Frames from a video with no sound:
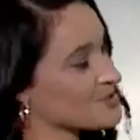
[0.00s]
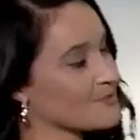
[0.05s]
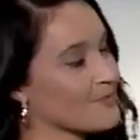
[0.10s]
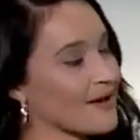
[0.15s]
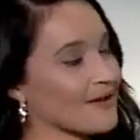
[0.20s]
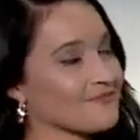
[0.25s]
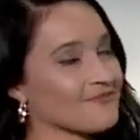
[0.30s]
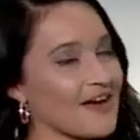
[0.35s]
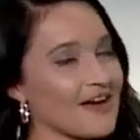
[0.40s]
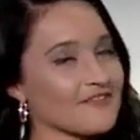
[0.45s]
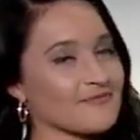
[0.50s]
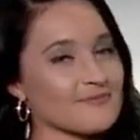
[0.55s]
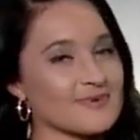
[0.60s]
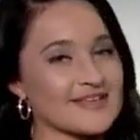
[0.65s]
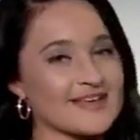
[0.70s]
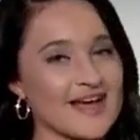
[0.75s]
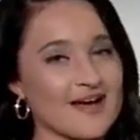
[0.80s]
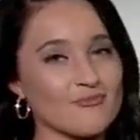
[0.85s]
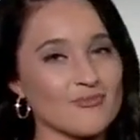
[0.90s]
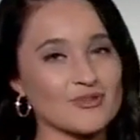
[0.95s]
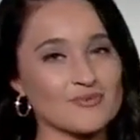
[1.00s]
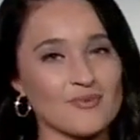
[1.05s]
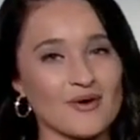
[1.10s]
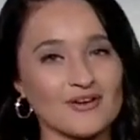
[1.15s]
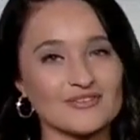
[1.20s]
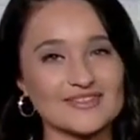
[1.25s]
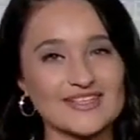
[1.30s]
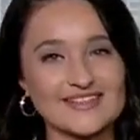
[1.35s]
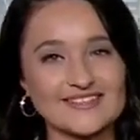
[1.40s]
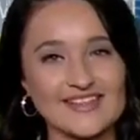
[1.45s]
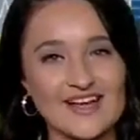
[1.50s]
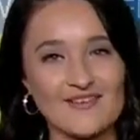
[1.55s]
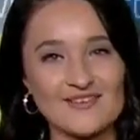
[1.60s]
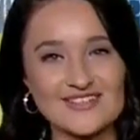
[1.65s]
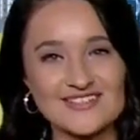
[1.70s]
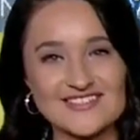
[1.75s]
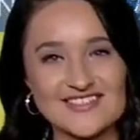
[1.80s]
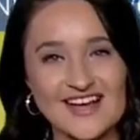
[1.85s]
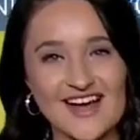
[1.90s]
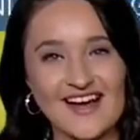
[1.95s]
by 5 p.m. with partly cloudy
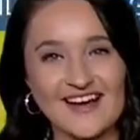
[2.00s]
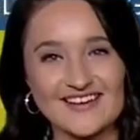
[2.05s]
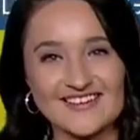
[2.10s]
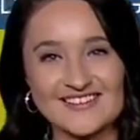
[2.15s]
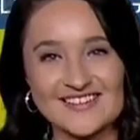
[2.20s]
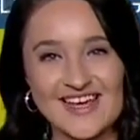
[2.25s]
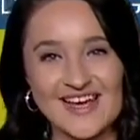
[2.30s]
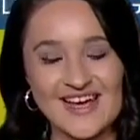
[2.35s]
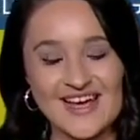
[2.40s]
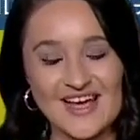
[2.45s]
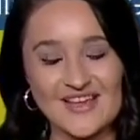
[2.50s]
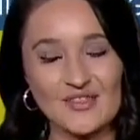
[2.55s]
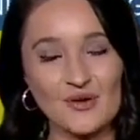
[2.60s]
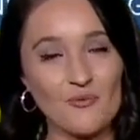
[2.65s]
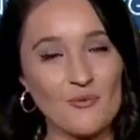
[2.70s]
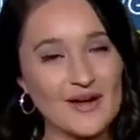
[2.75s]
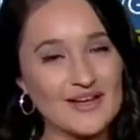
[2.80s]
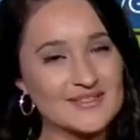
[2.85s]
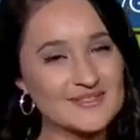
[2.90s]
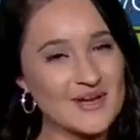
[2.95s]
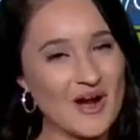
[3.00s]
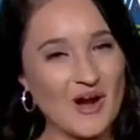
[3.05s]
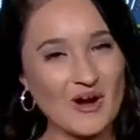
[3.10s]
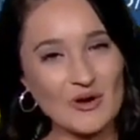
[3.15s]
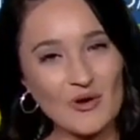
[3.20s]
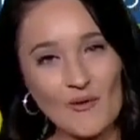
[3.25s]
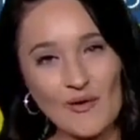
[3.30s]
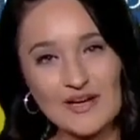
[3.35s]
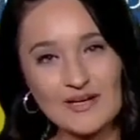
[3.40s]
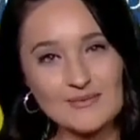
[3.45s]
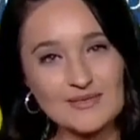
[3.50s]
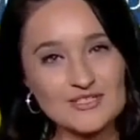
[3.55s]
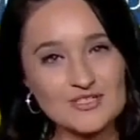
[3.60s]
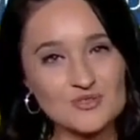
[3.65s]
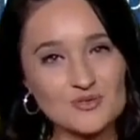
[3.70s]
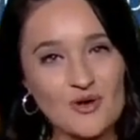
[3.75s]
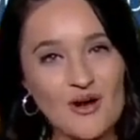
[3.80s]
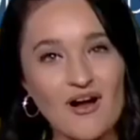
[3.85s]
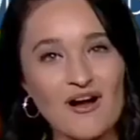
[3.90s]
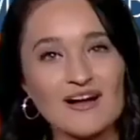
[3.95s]
skies. The winds are going to be
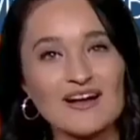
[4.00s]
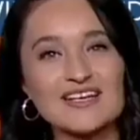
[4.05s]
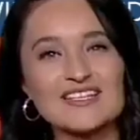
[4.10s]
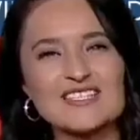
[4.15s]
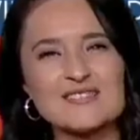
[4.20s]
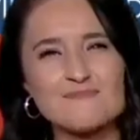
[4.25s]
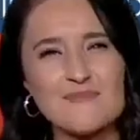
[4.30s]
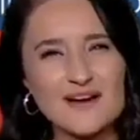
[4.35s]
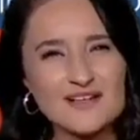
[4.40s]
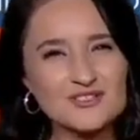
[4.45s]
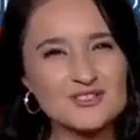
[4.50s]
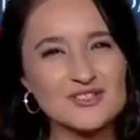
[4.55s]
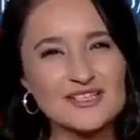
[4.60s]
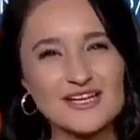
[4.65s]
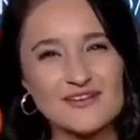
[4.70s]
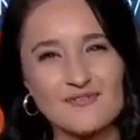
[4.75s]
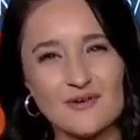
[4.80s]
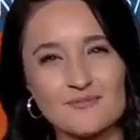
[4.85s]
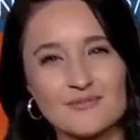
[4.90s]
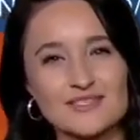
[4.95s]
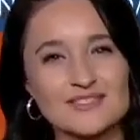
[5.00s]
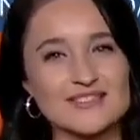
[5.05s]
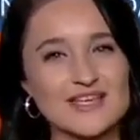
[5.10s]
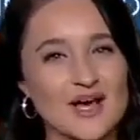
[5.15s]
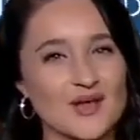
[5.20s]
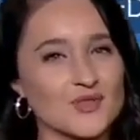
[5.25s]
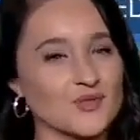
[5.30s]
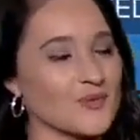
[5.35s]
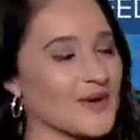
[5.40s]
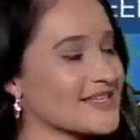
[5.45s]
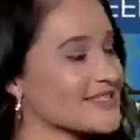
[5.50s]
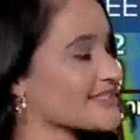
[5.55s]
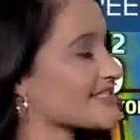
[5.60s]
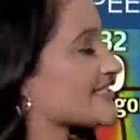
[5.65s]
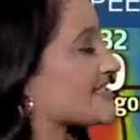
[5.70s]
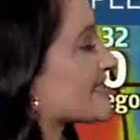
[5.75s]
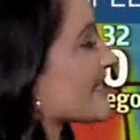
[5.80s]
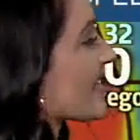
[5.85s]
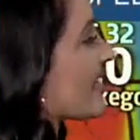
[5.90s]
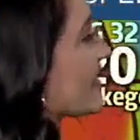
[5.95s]
strong, especially from the southwest
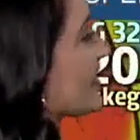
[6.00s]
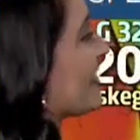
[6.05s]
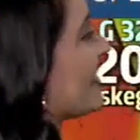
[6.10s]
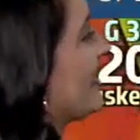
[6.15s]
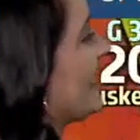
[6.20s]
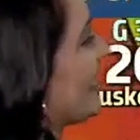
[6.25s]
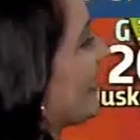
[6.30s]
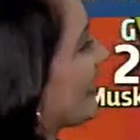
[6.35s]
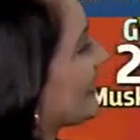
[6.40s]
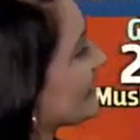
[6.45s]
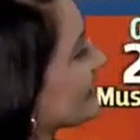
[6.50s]
today, and